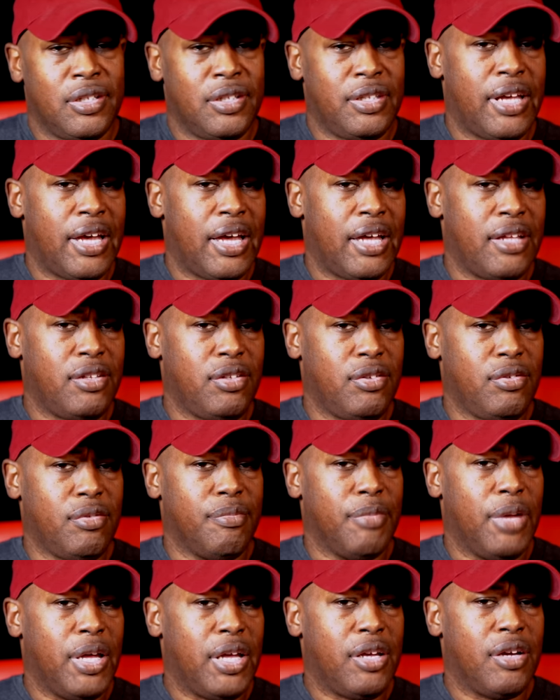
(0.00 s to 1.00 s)
that you
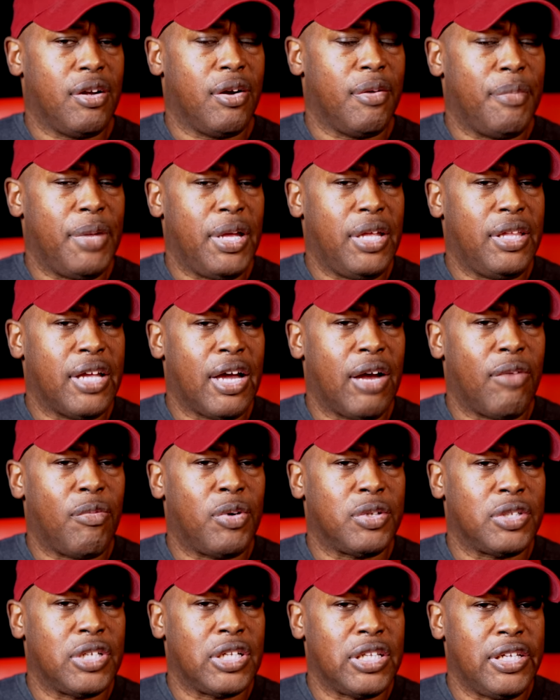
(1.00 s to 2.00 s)
may or may not
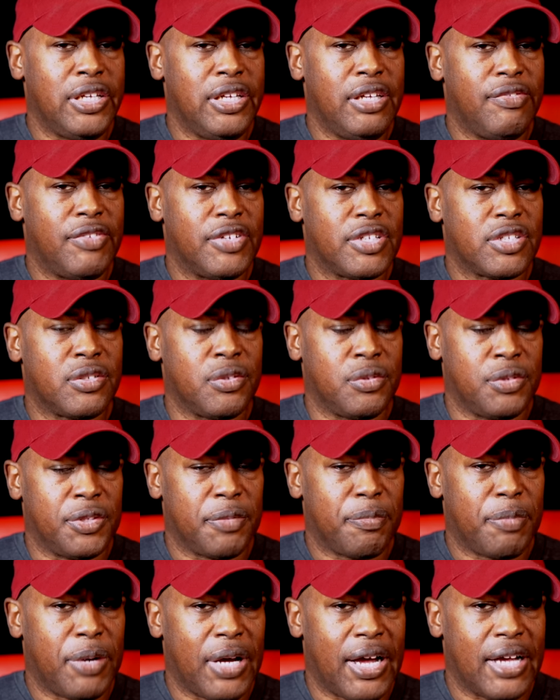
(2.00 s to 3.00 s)
want to leave as soon
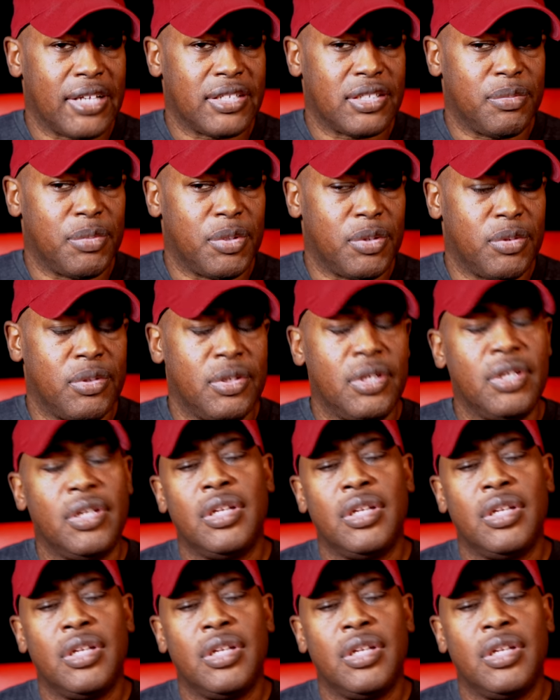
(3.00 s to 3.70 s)
as possible.